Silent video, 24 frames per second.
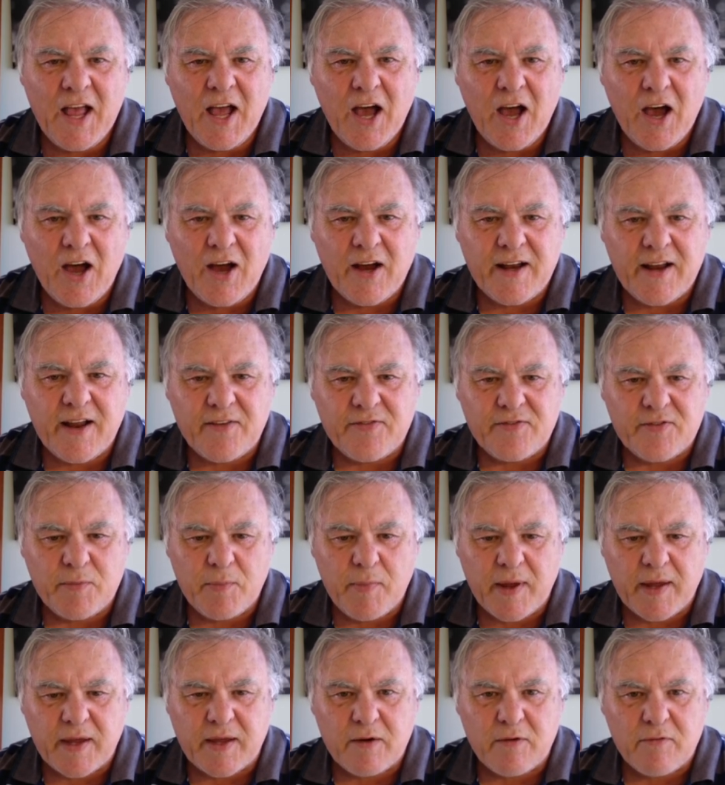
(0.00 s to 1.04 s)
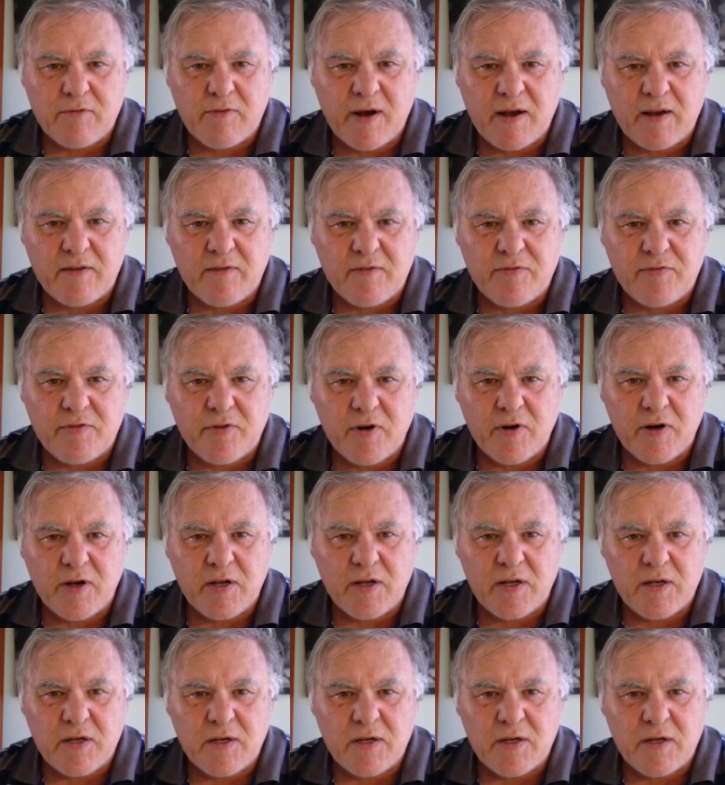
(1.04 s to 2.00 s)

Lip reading: I'd have to make a run for it.